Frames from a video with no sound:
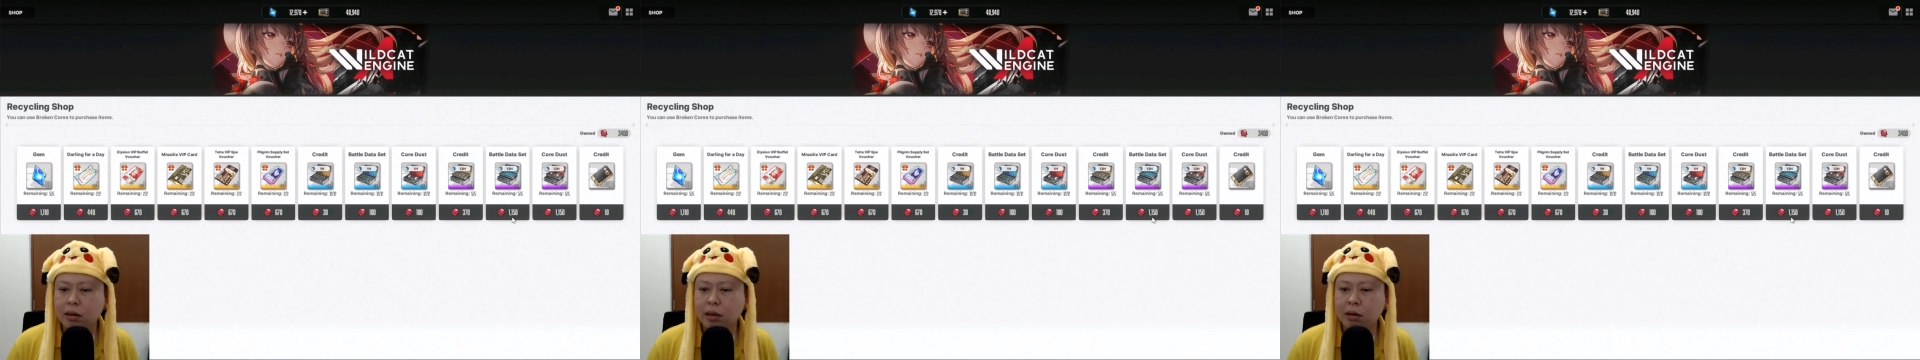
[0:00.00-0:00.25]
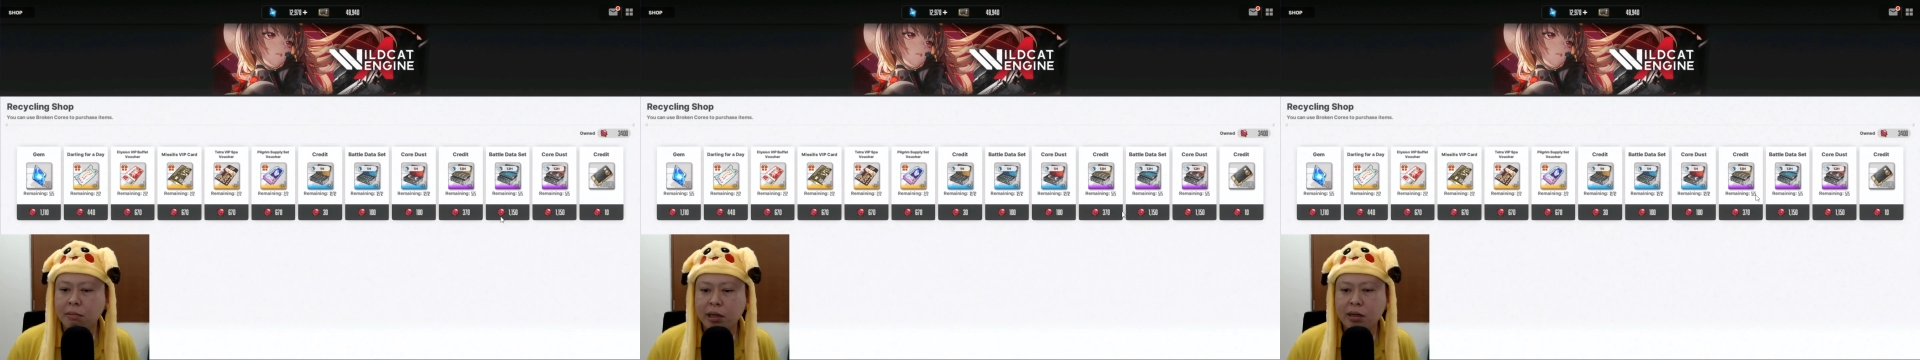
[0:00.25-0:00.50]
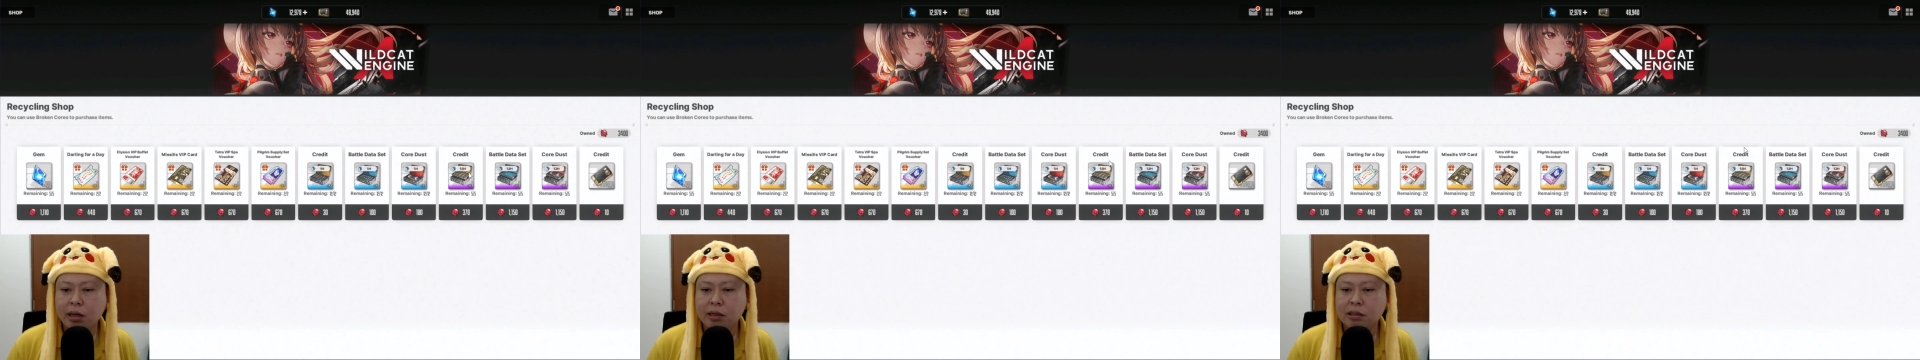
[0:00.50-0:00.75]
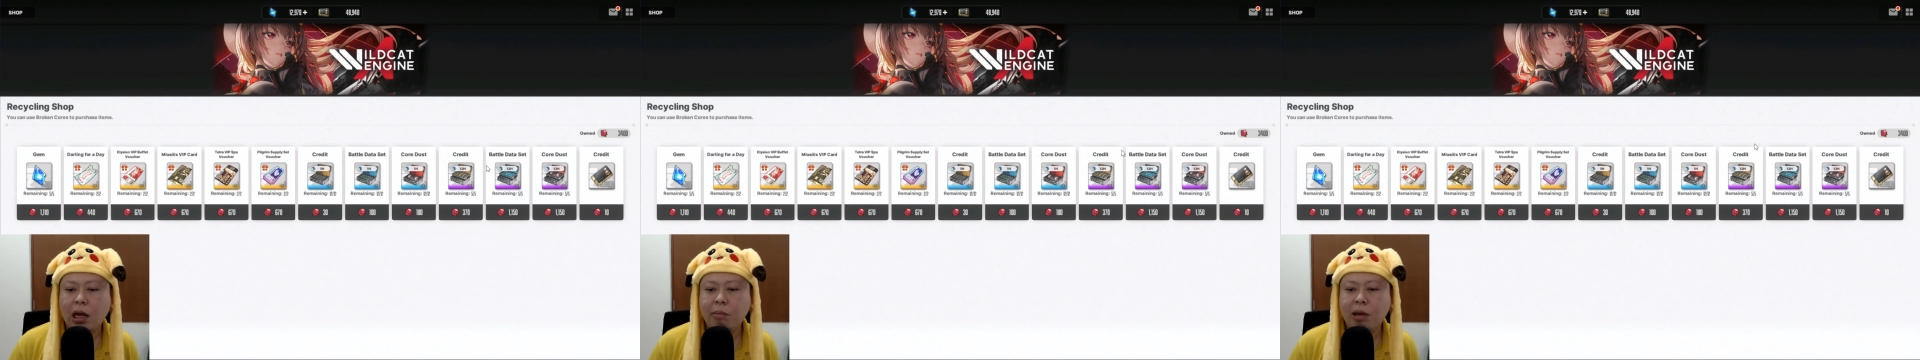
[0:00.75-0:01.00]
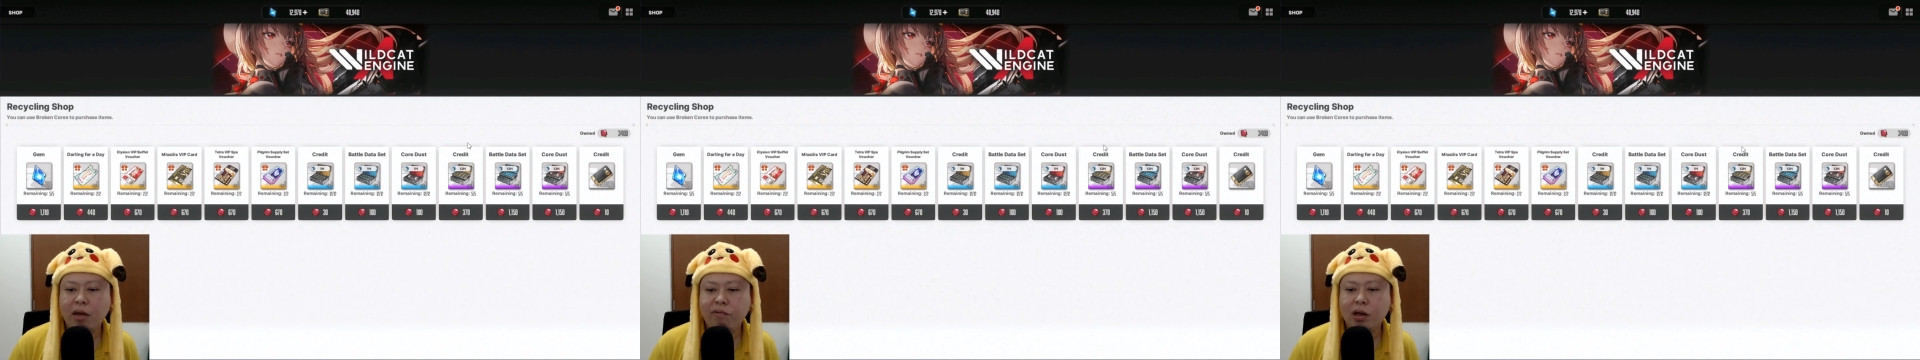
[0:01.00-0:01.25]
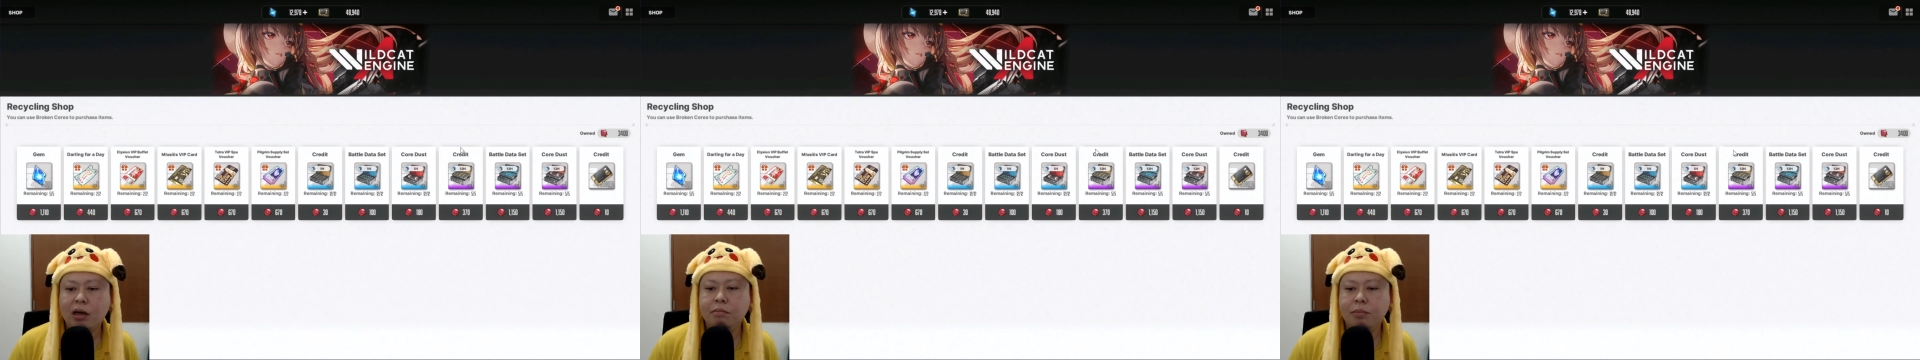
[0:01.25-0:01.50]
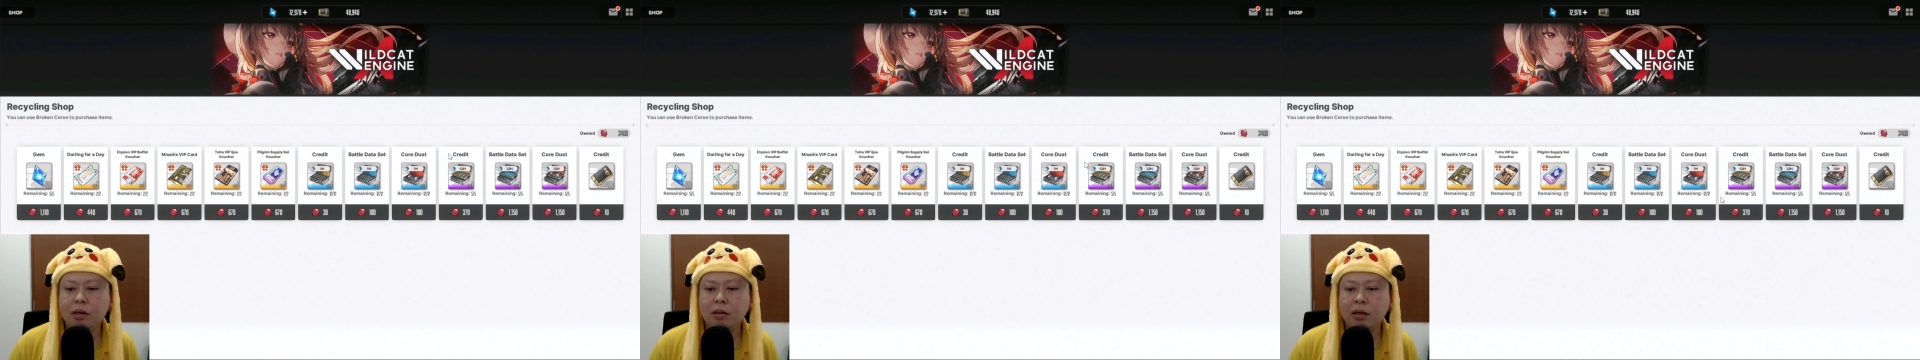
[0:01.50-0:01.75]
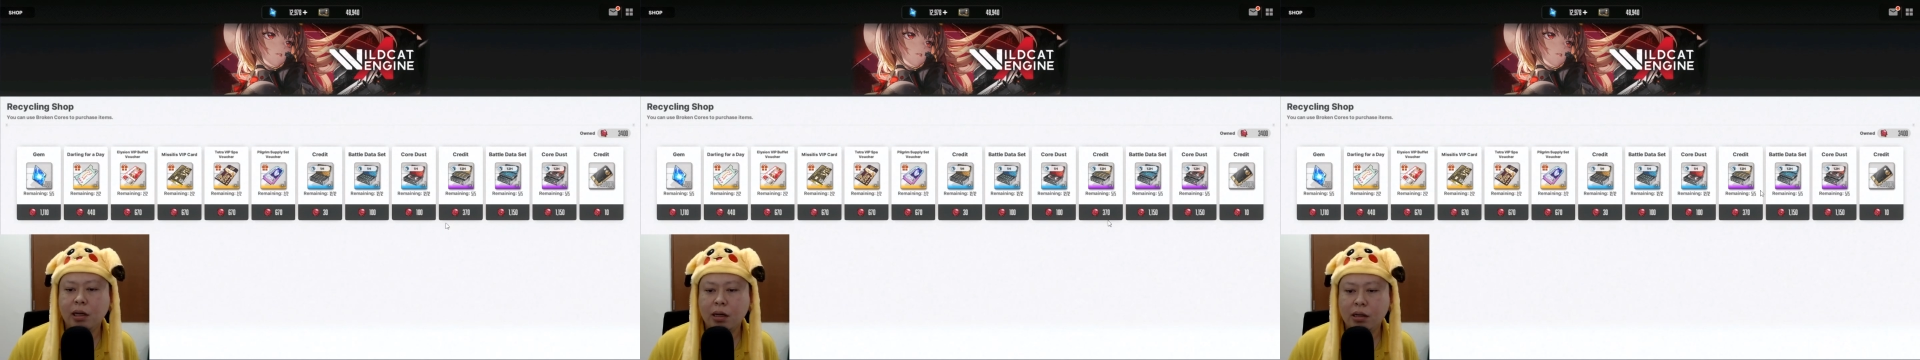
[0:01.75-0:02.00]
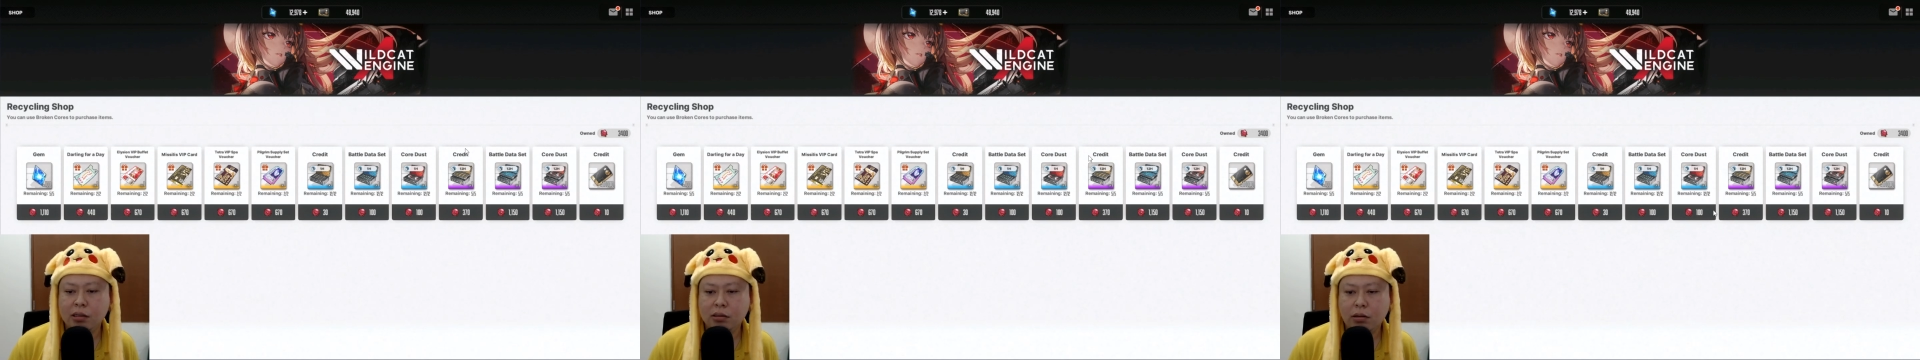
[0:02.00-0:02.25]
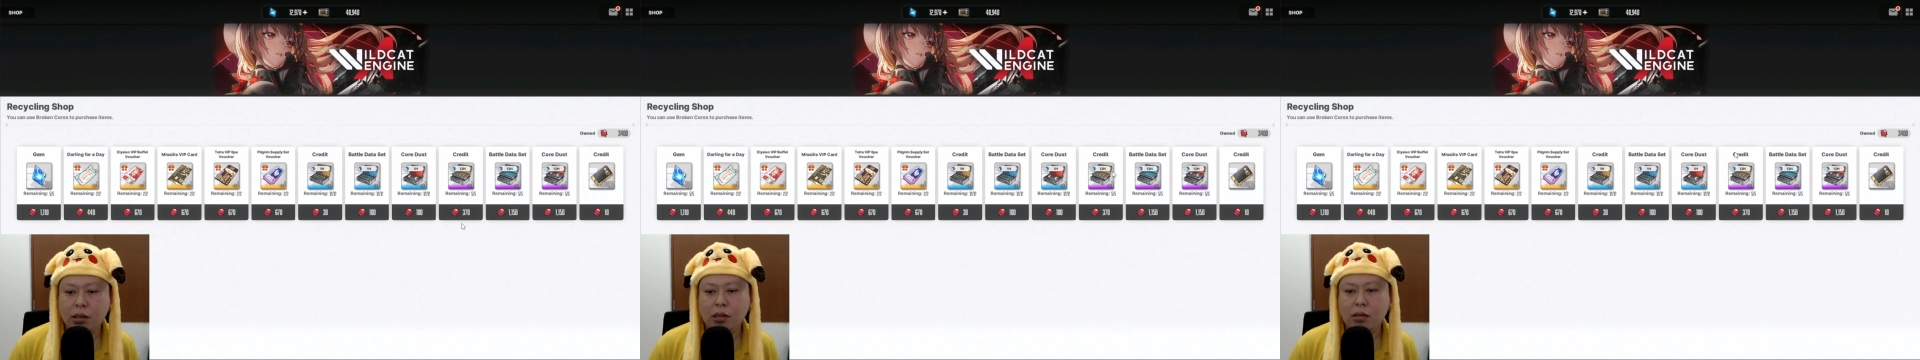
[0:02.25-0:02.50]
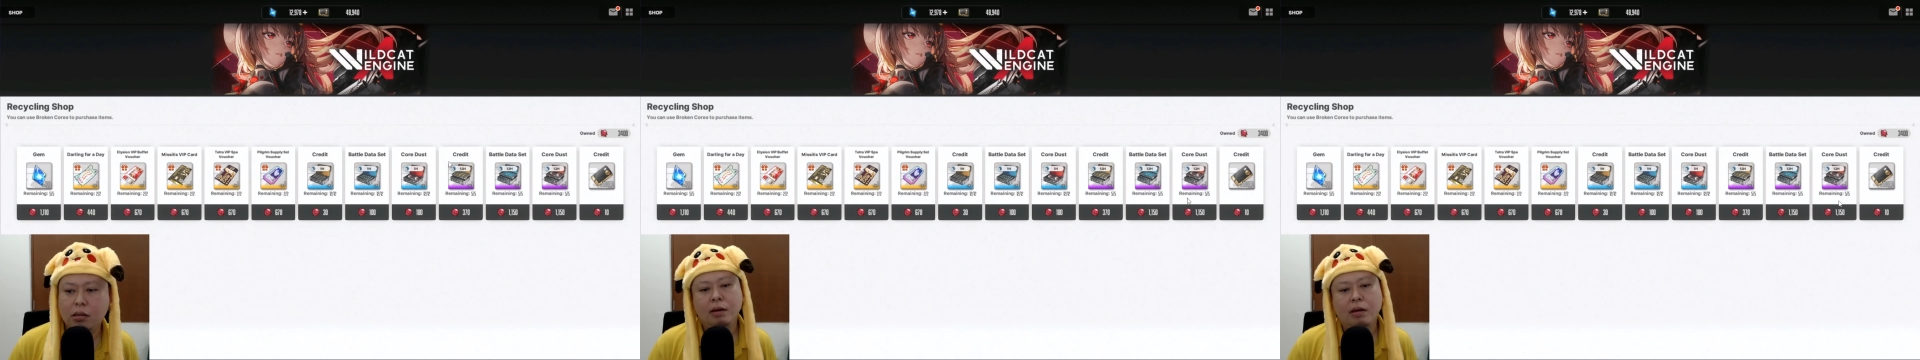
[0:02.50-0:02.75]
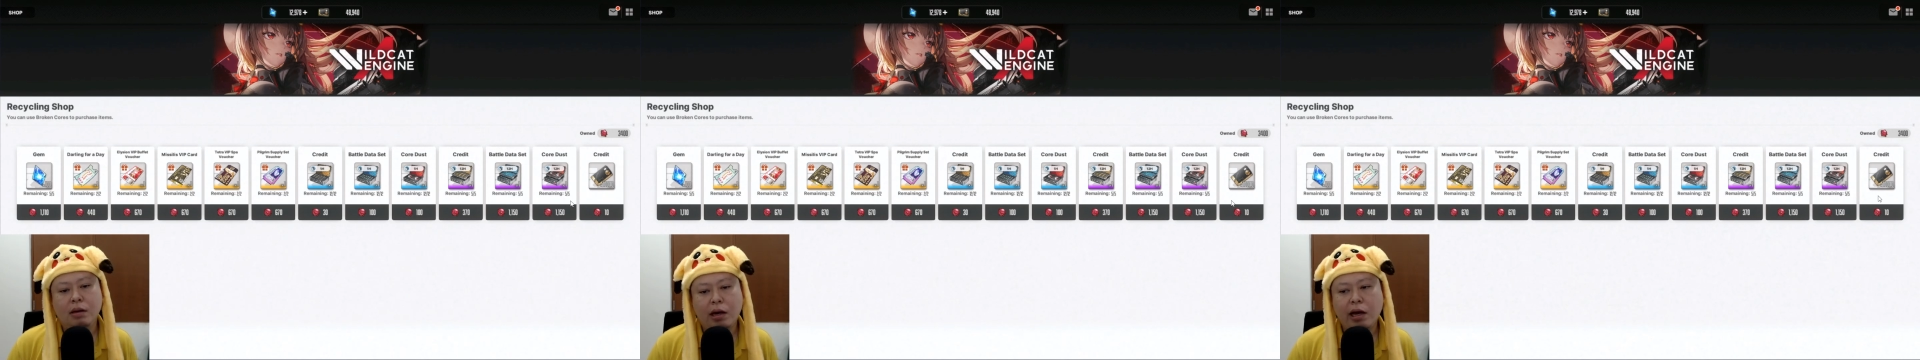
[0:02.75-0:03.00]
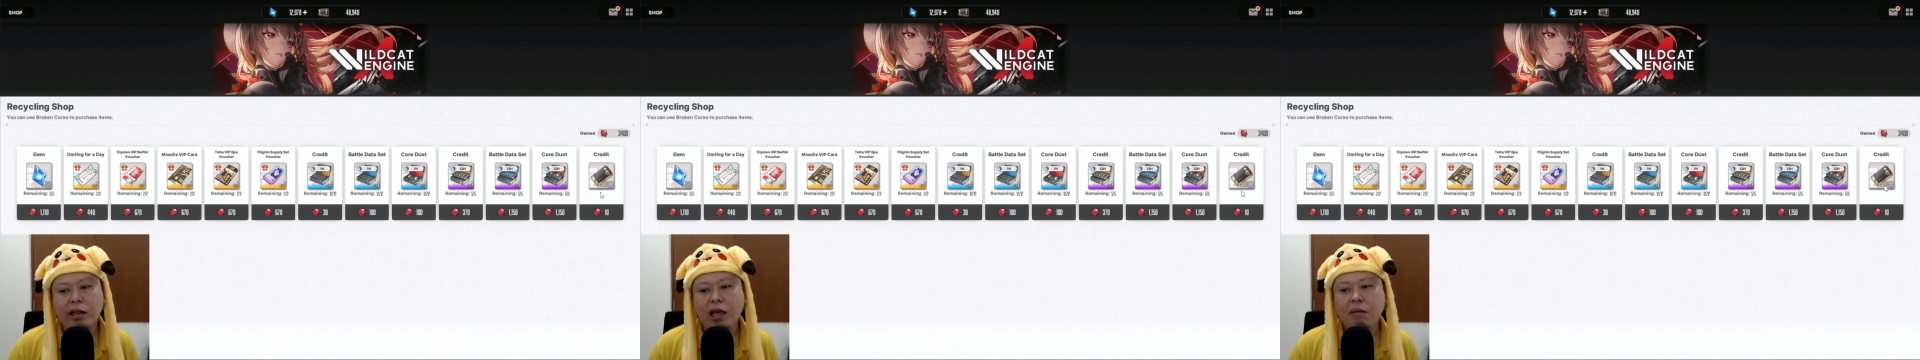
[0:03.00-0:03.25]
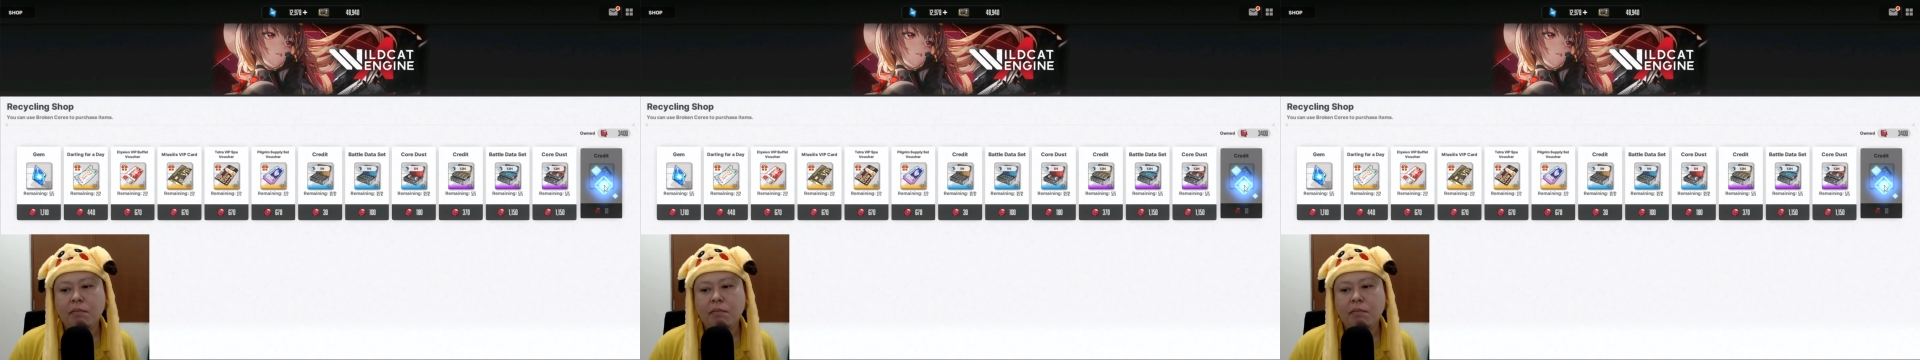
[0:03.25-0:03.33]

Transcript: In my case, I'm having a bottleneck in this credit. I think in